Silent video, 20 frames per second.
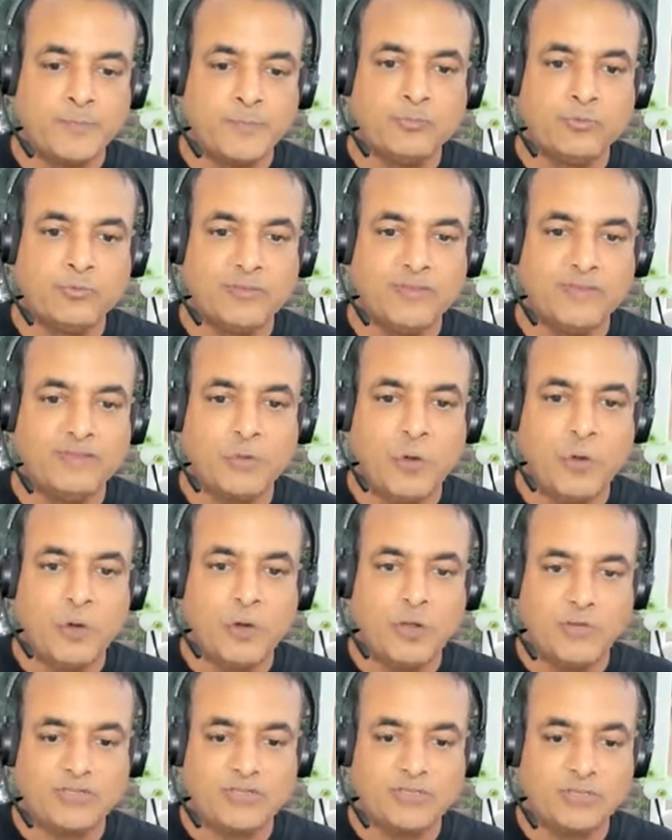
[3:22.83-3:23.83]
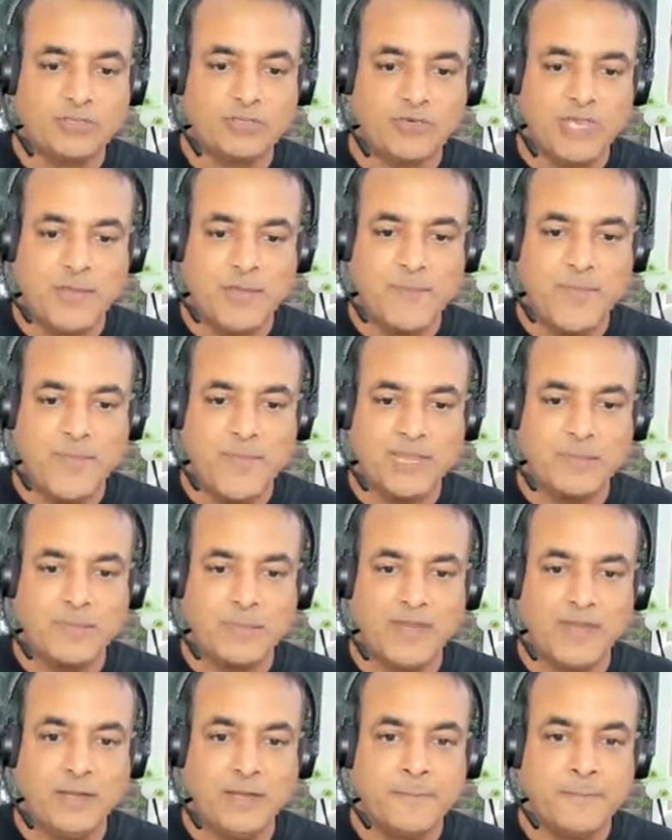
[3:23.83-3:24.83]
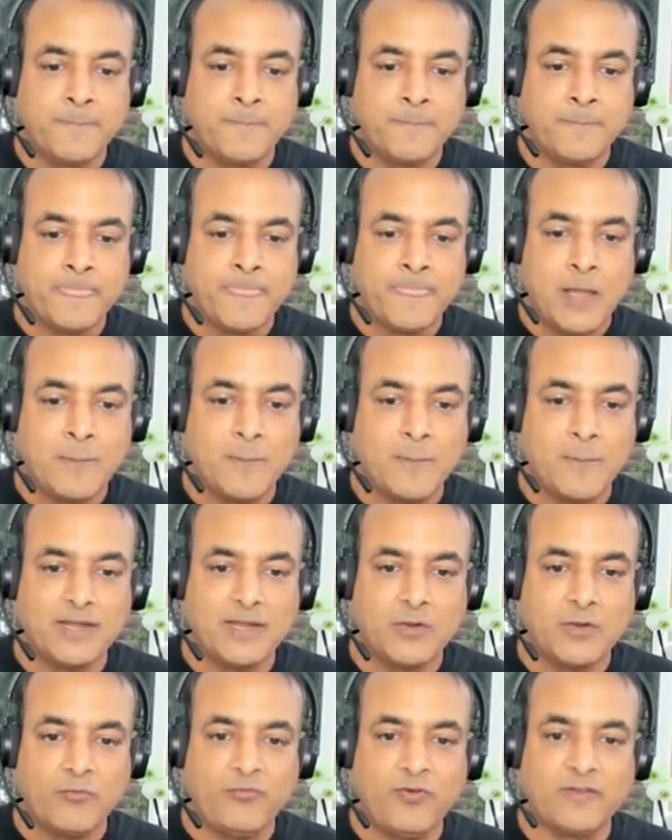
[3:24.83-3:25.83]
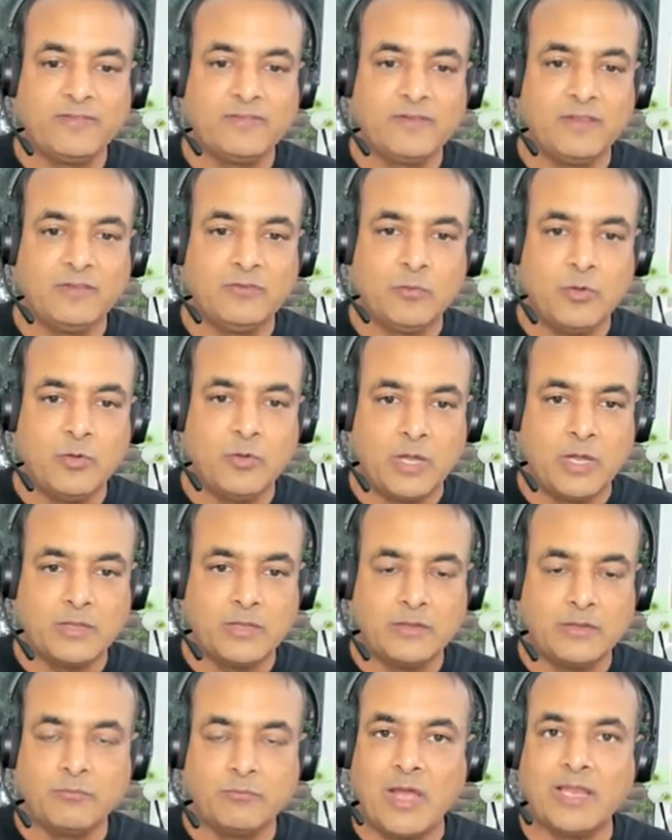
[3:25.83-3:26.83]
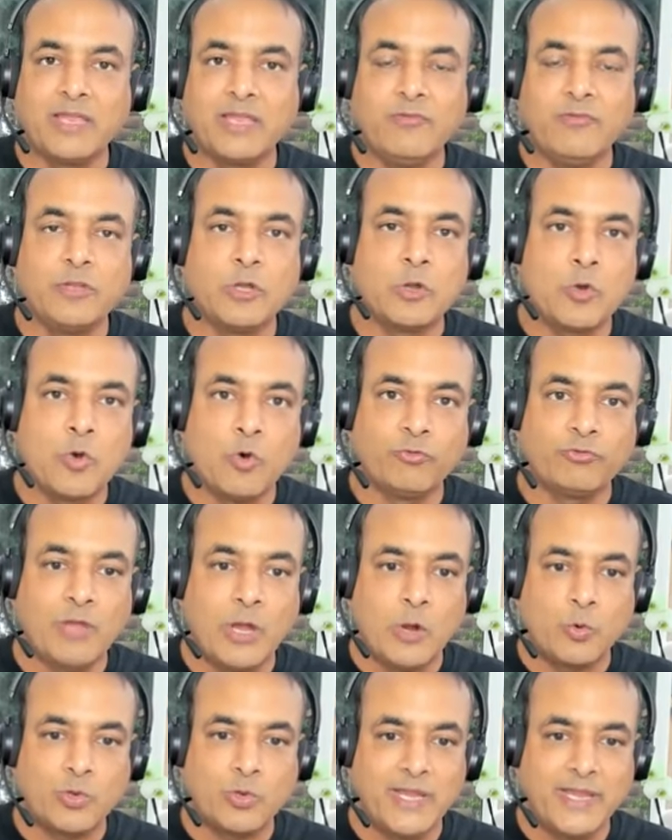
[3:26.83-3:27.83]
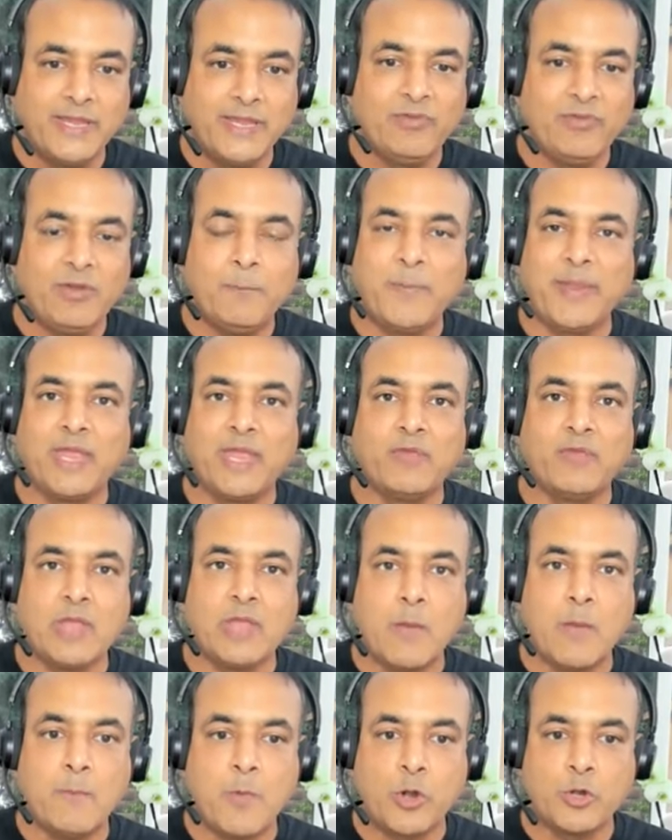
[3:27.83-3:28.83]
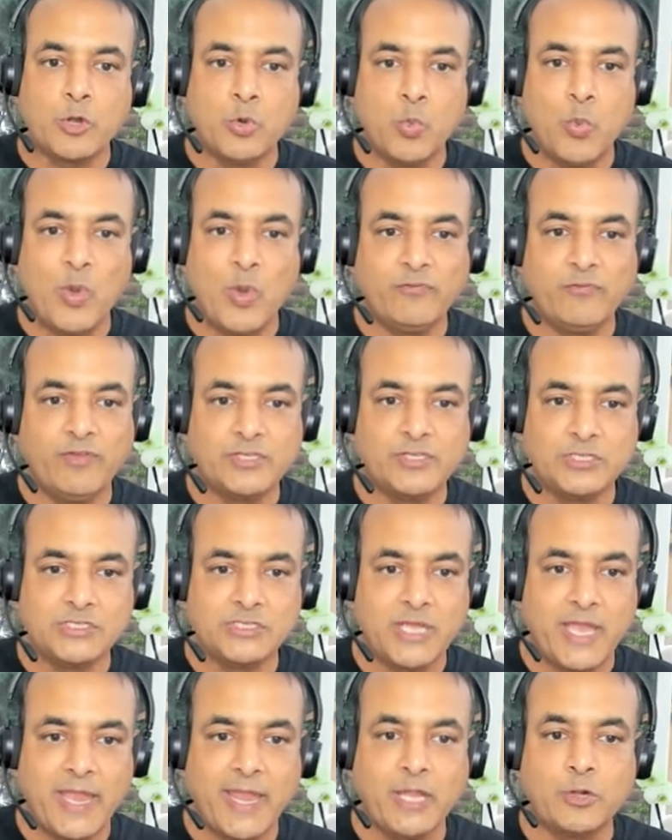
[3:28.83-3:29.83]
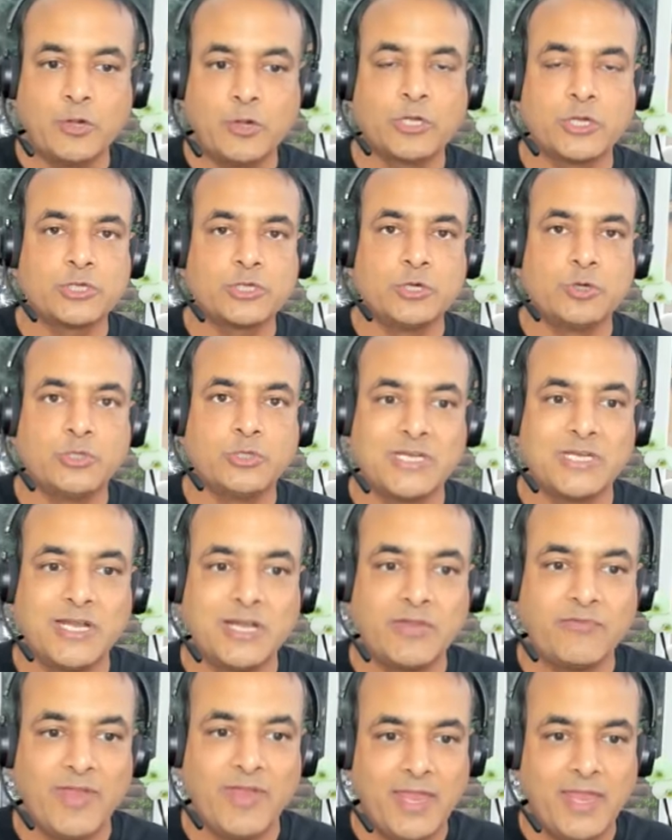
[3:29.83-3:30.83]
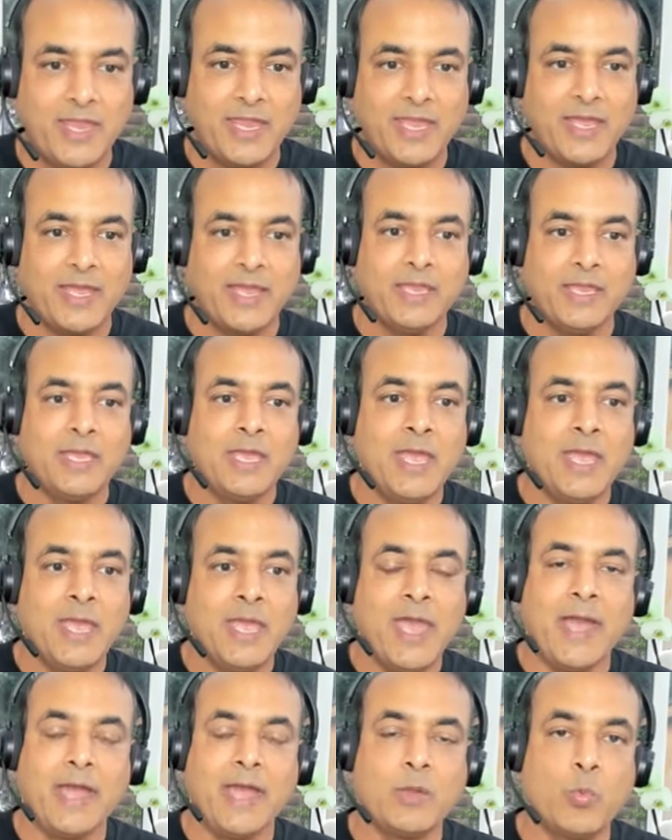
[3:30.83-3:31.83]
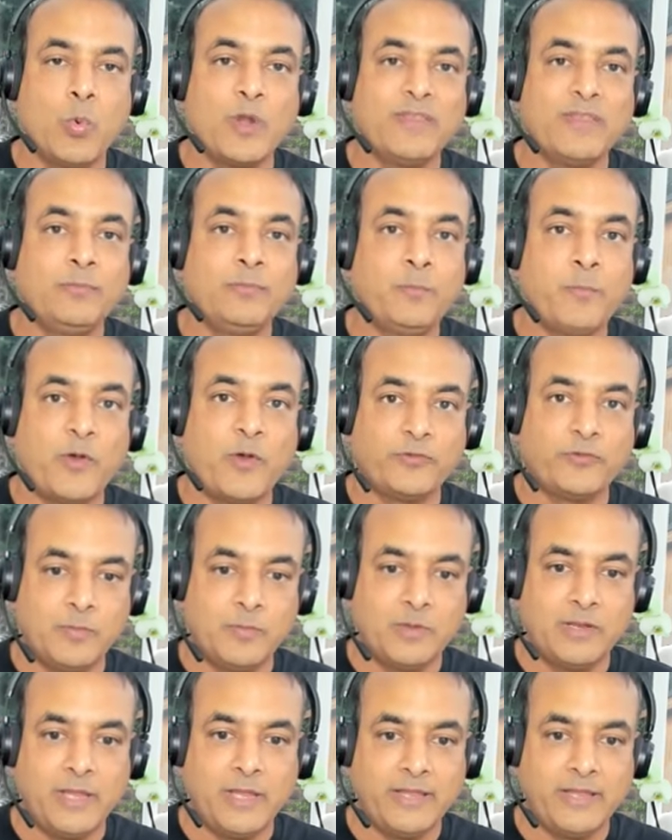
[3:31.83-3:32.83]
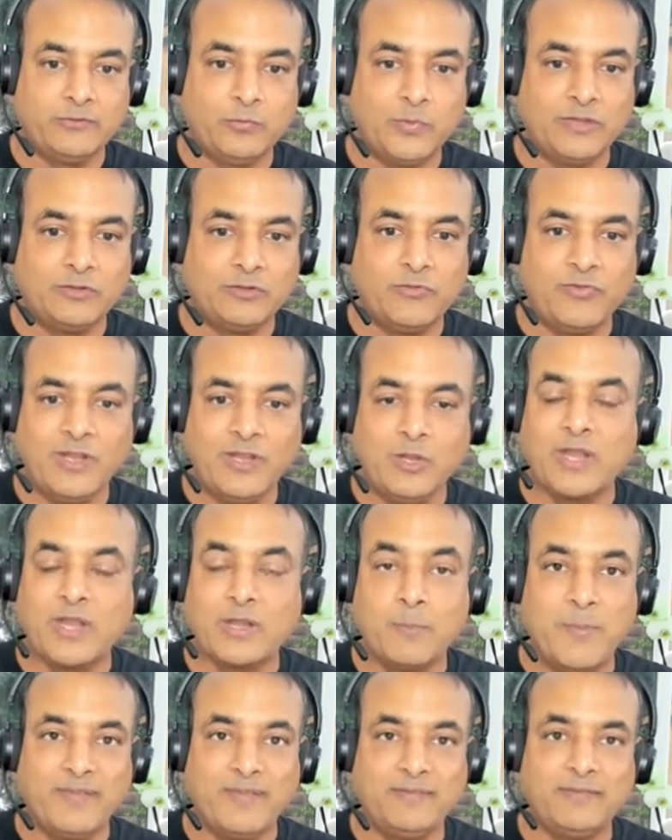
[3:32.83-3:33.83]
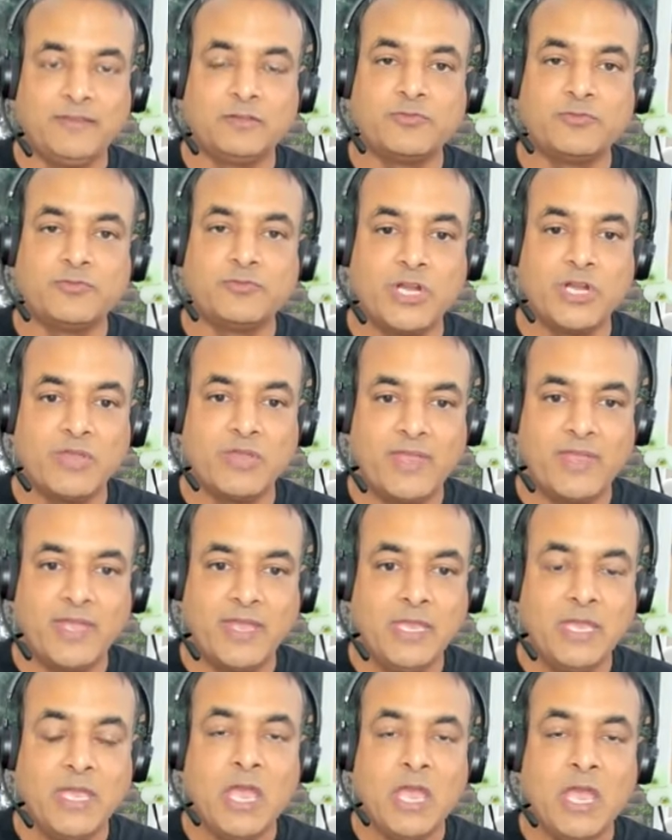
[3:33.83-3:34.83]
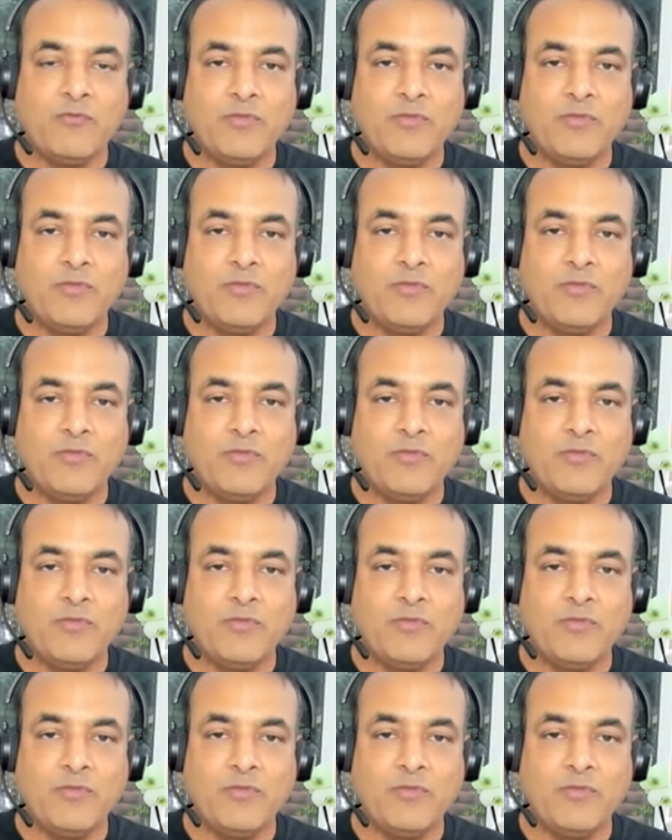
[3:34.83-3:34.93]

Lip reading: So this is all which will come back in a minute. But first is I'll give you the course outline. We'll begin with module 1, which is Introduction to Generative AI and what is possible as well. So we'll look at basics of generative AI.